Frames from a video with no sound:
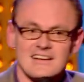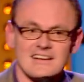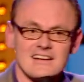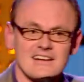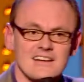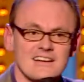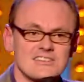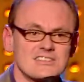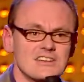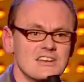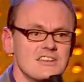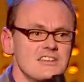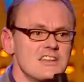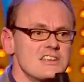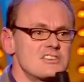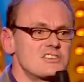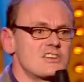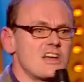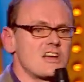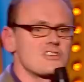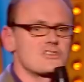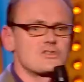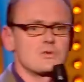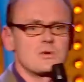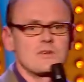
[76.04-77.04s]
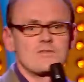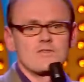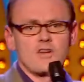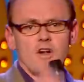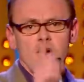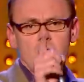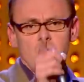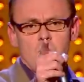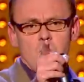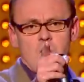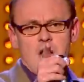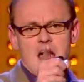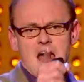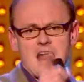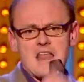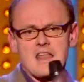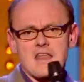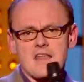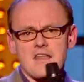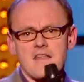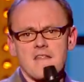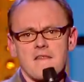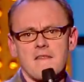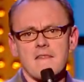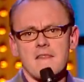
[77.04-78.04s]
I said, in this country, we've got one
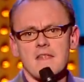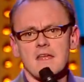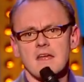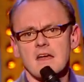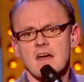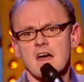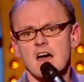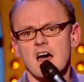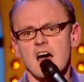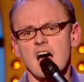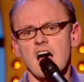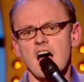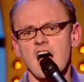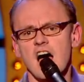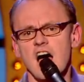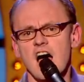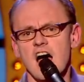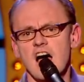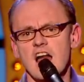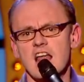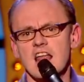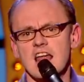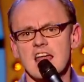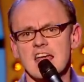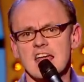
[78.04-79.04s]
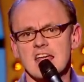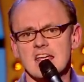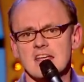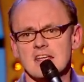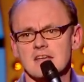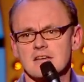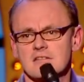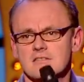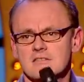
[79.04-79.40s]
early.